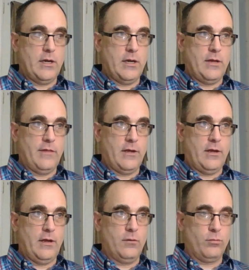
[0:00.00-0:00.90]
and
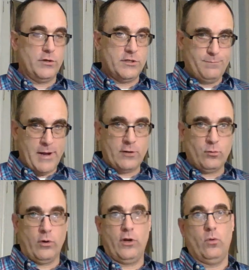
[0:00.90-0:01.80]
they respect
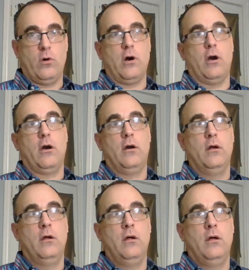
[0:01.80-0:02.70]
where you are
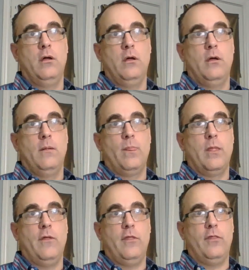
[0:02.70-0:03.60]

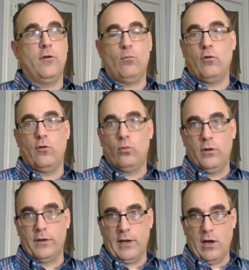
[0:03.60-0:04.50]
and they're more than
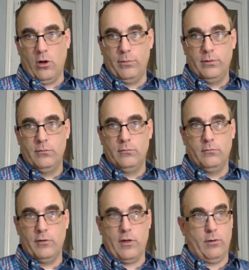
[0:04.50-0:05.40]
willing to help
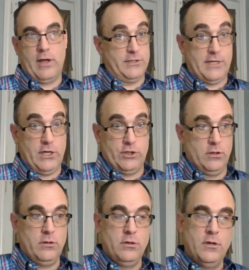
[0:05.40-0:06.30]
without hesitation.
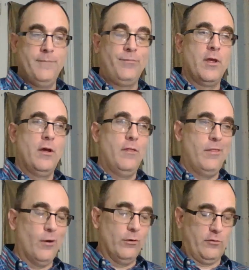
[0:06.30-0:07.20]

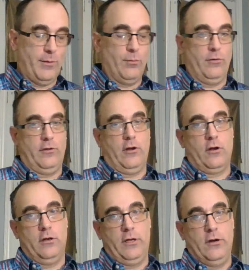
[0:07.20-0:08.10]
Those are the people that you're
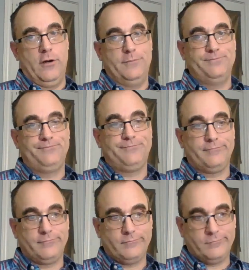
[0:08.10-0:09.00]
going to lean
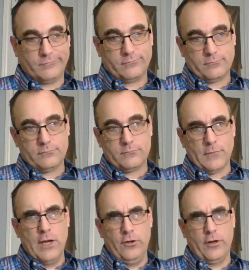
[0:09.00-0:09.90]

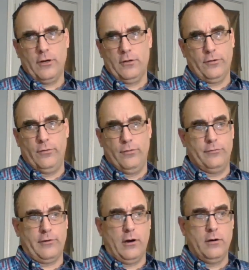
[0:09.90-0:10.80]
on. And you're going to learn who those
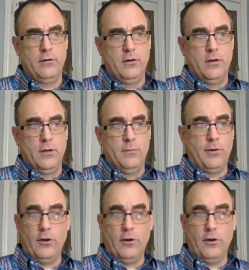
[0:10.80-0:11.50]
are. But